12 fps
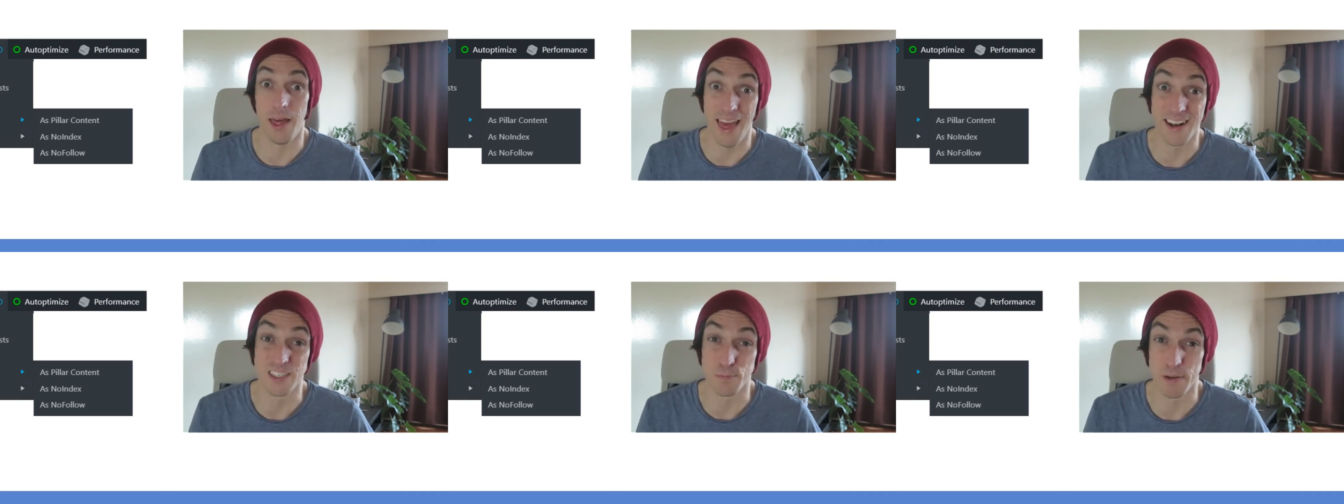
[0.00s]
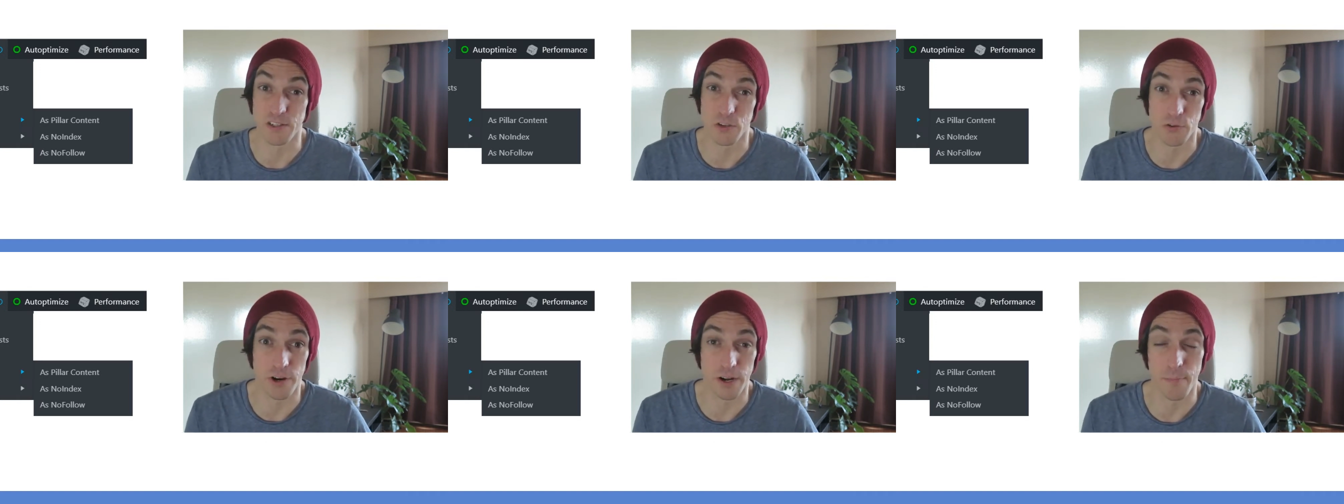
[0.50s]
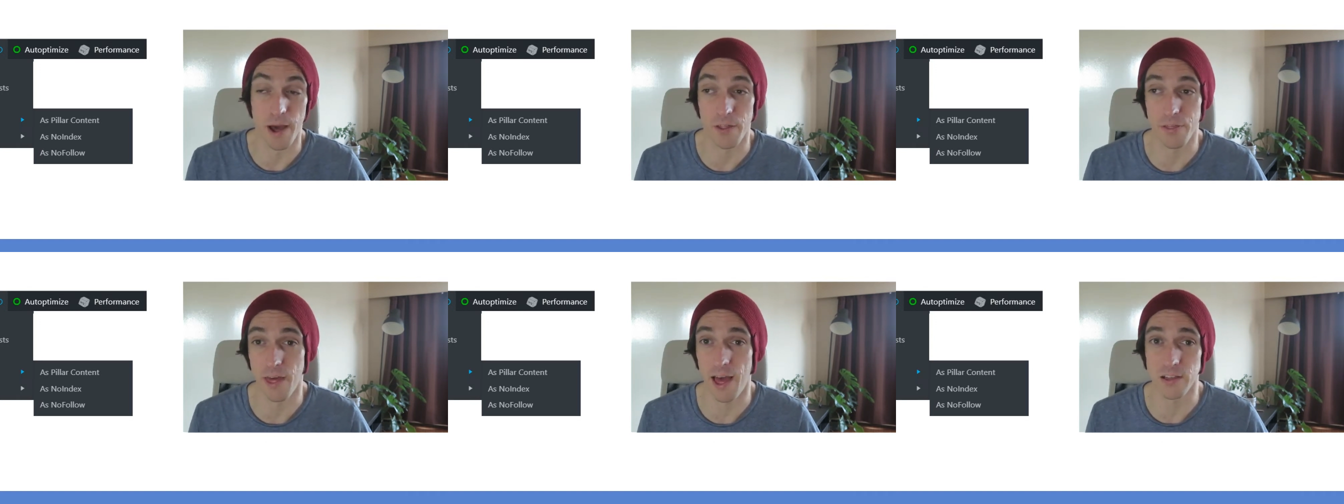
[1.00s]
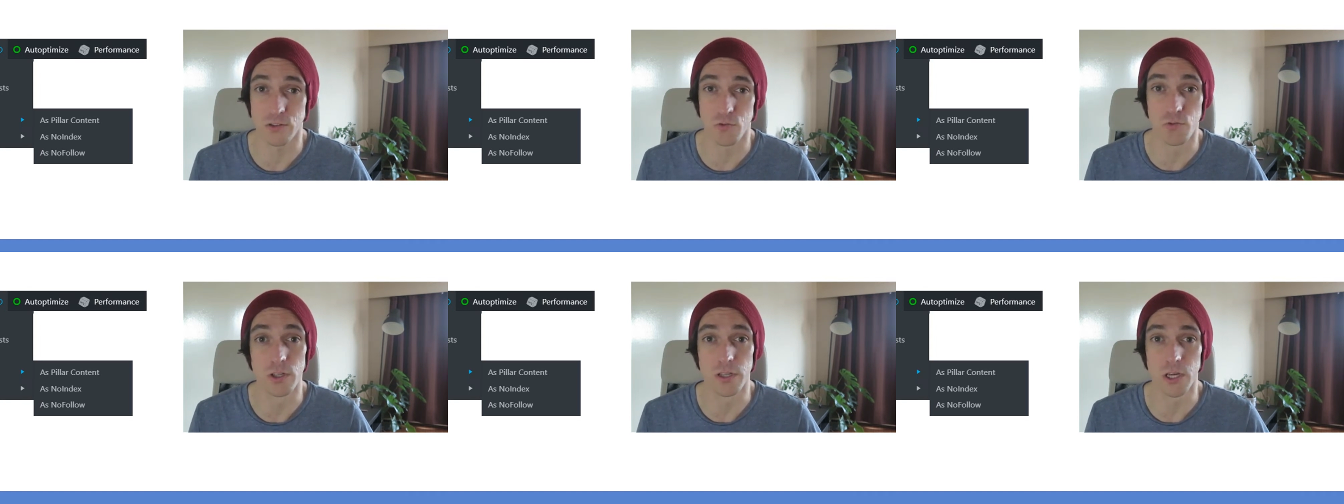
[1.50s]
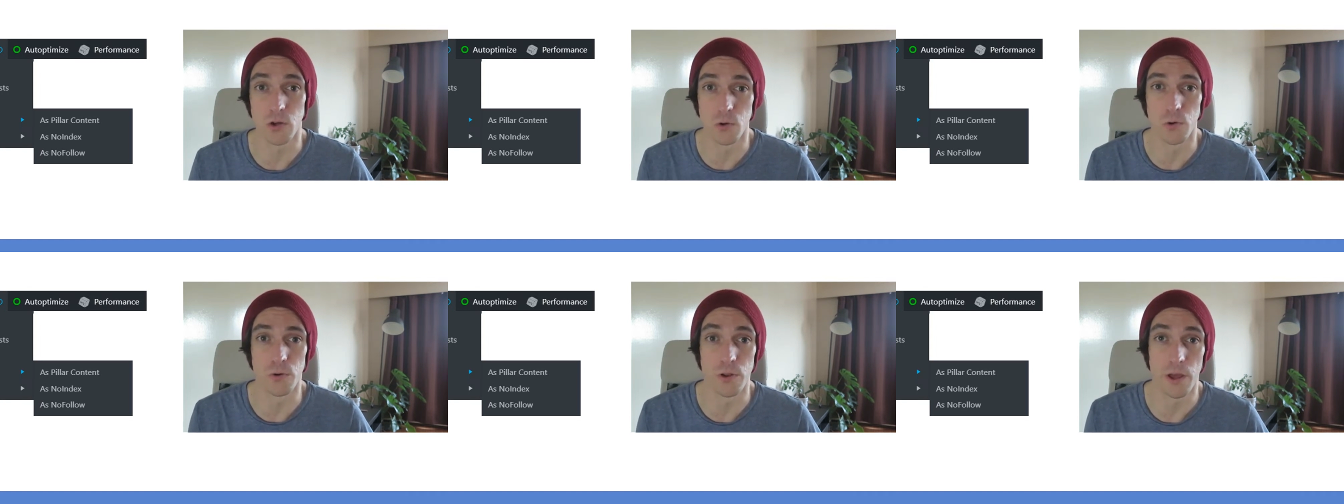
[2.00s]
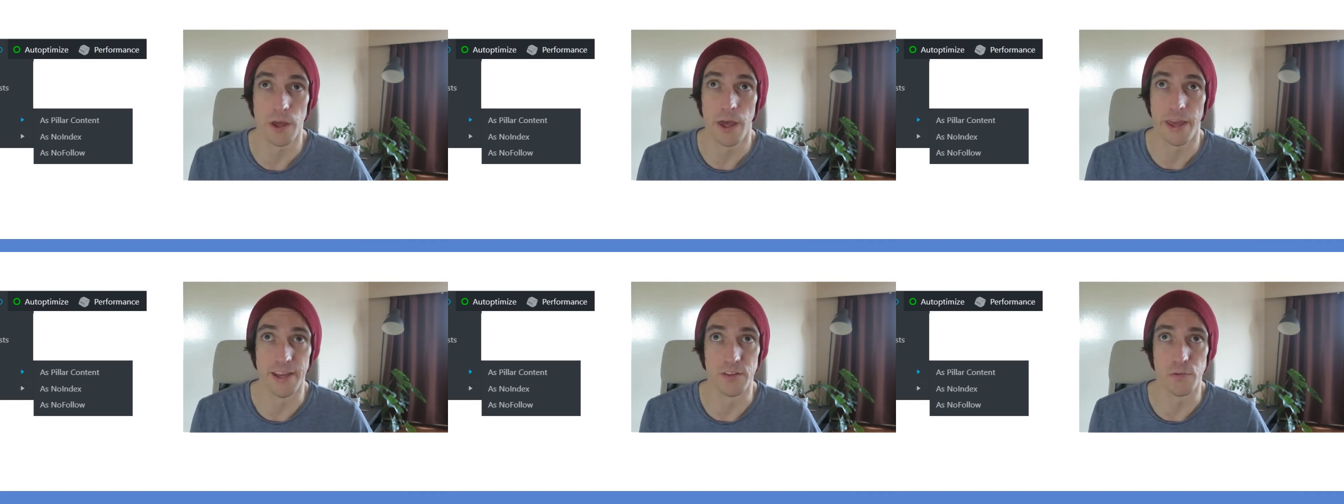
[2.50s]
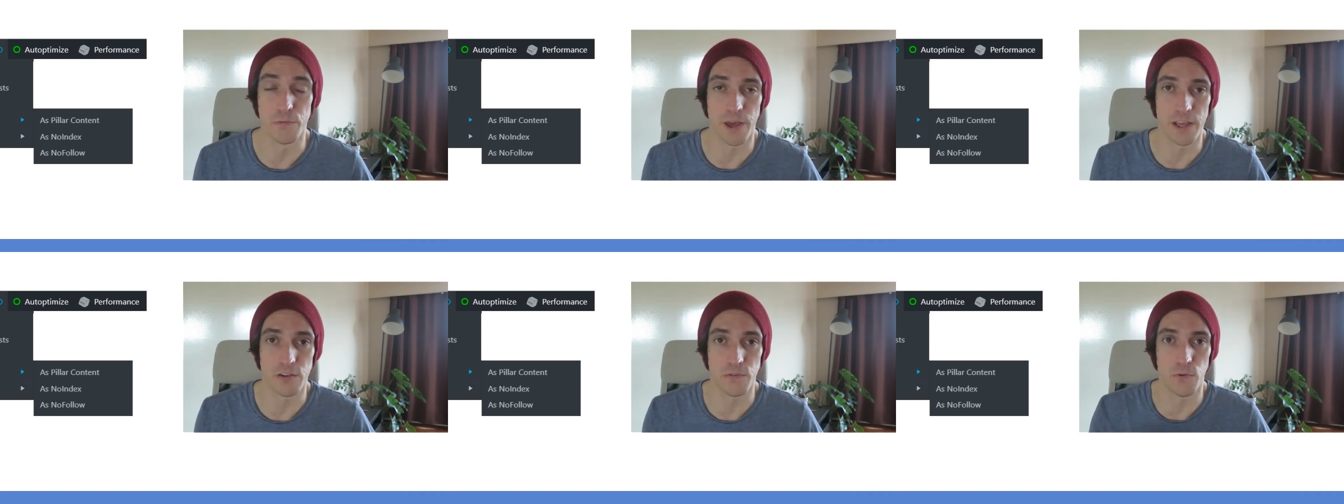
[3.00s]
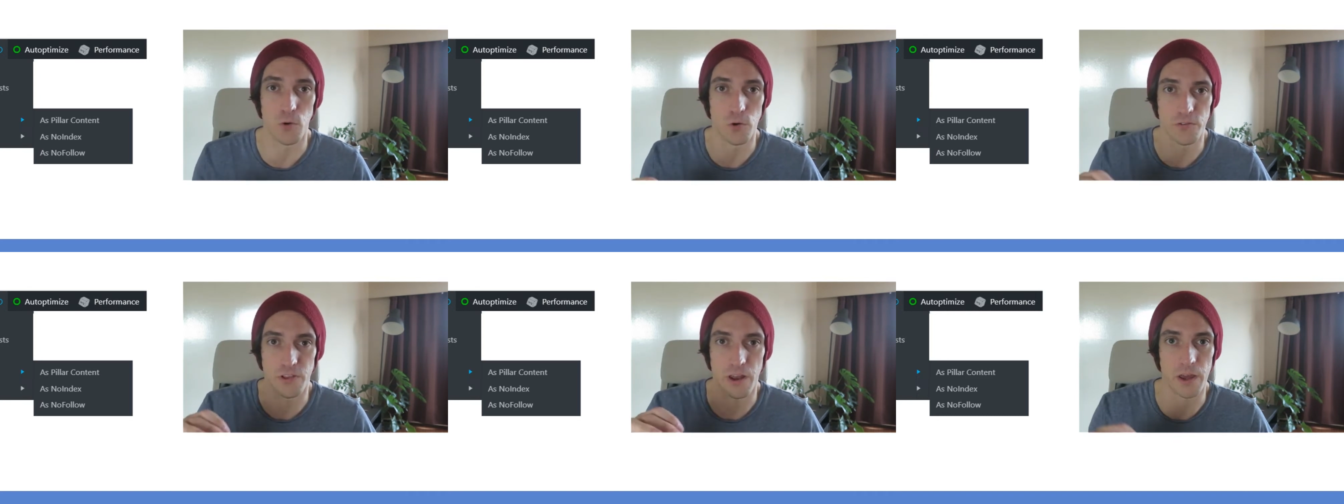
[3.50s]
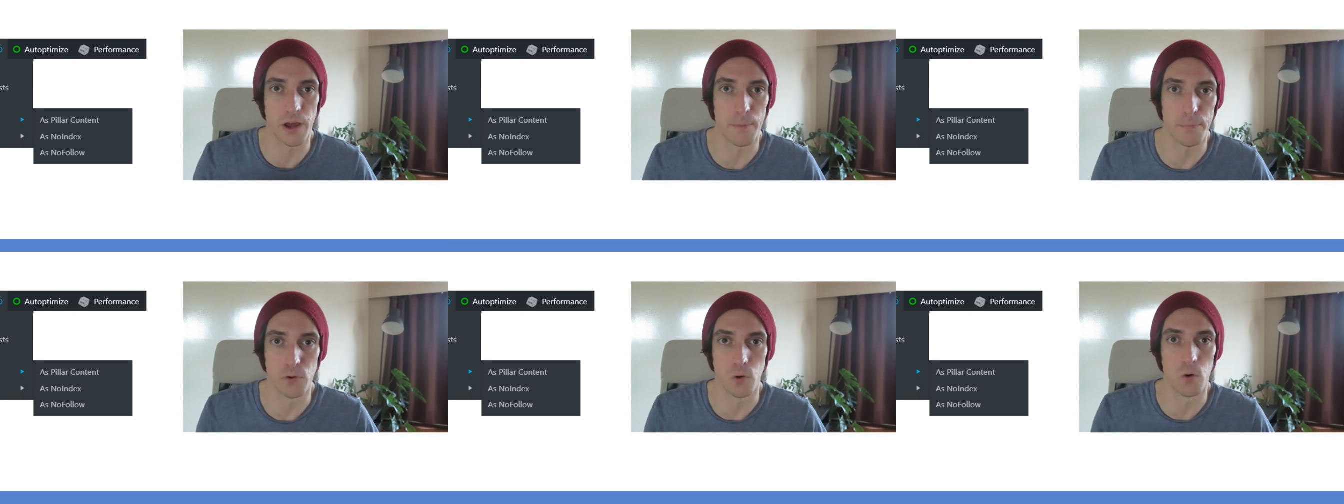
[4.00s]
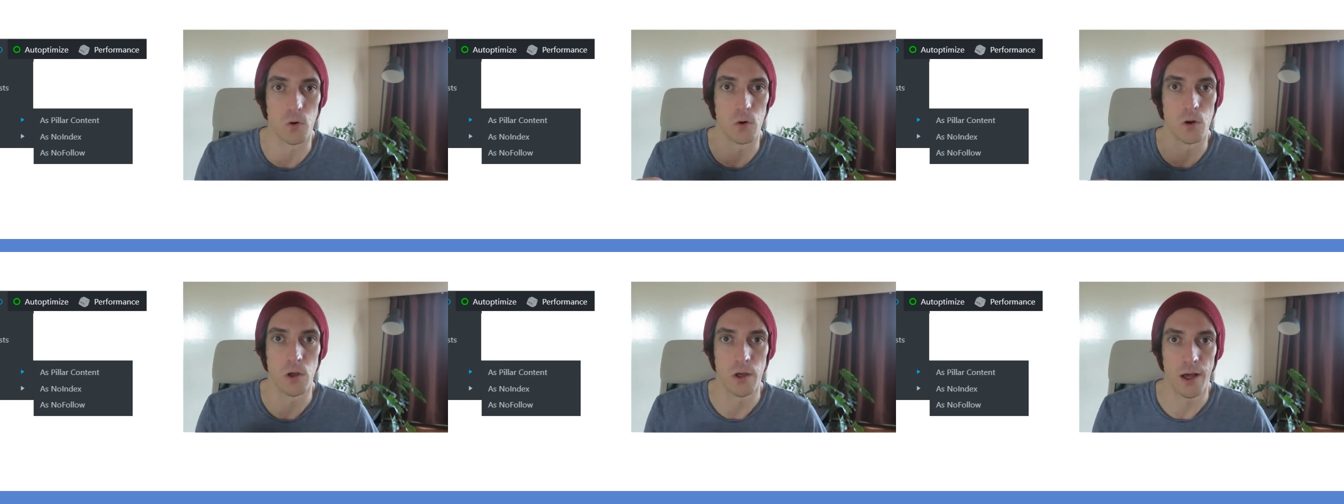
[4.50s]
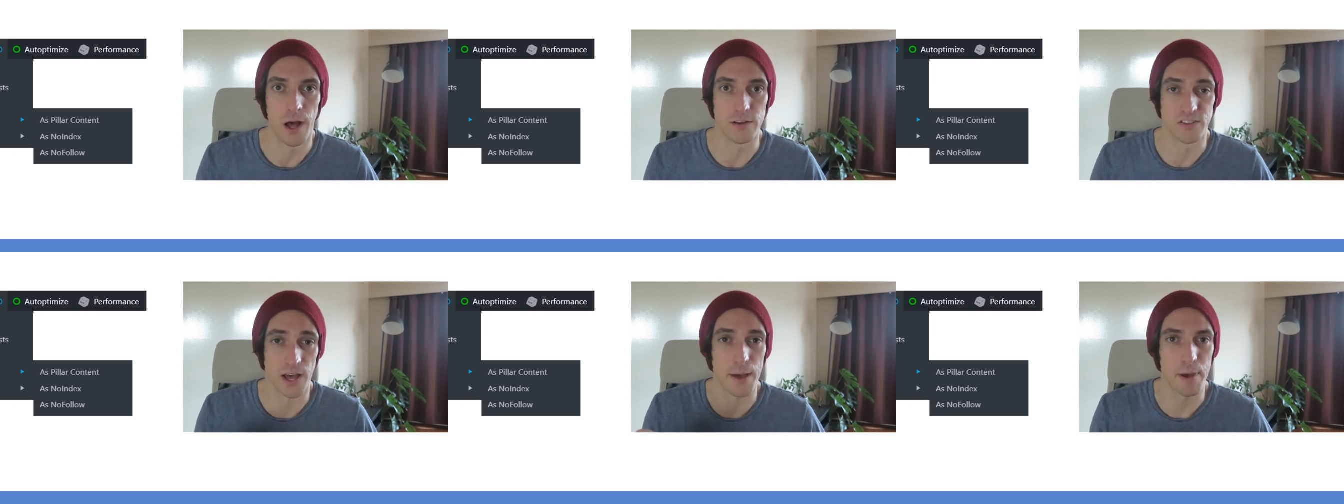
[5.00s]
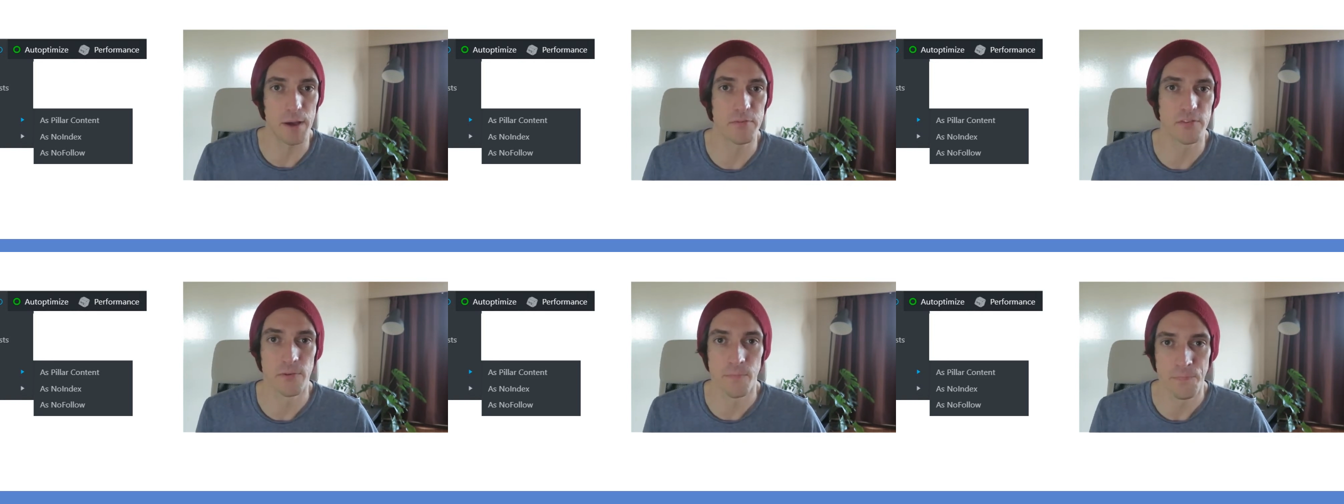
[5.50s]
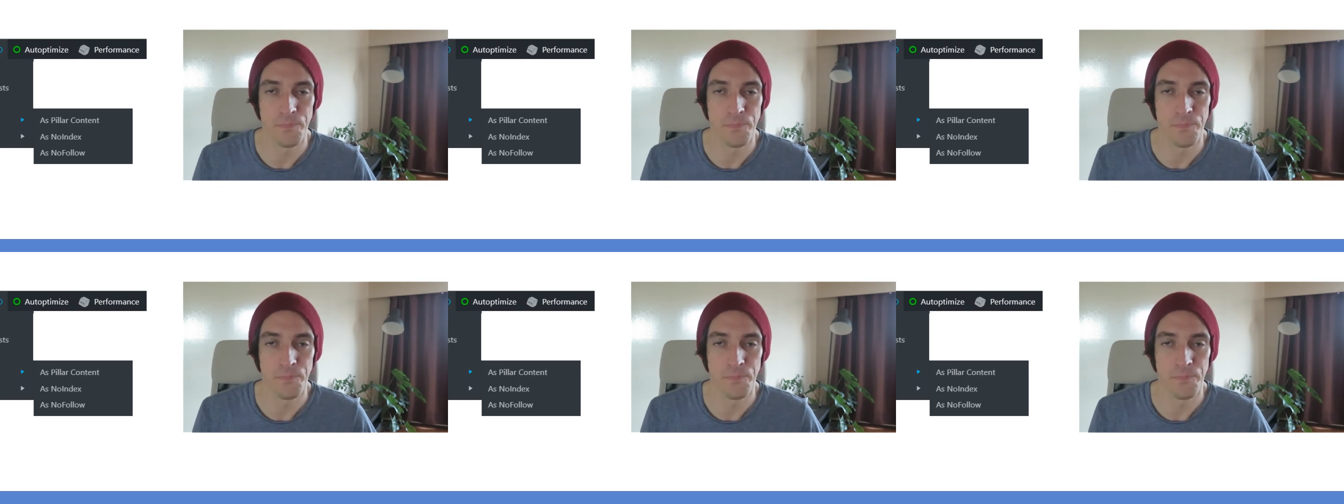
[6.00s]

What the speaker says: and especially rank math, has a really good interface for setting up your sitemaps,